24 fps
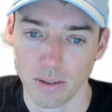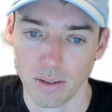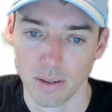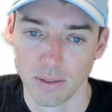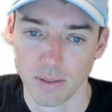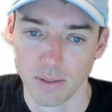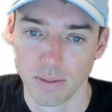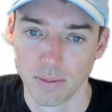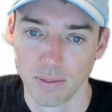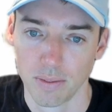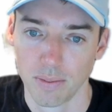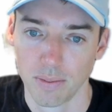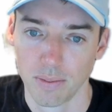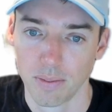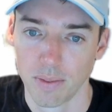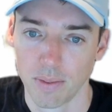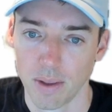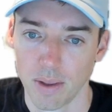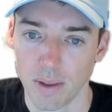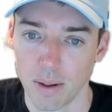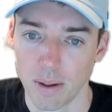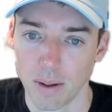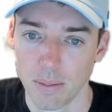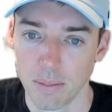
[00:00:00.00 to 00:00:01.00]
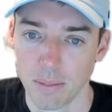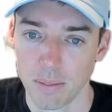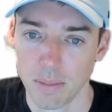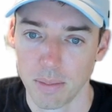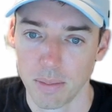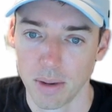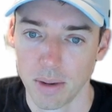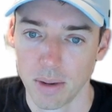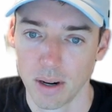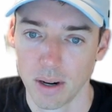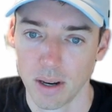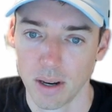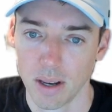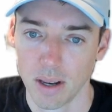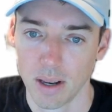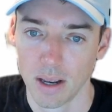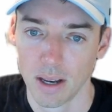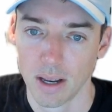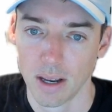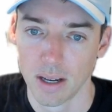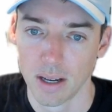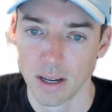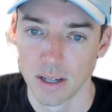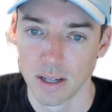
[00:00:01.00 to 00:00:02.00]
actually make that yellow because we'll
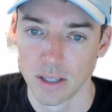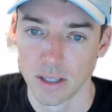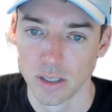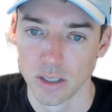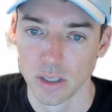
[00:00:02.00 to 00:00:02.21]
see what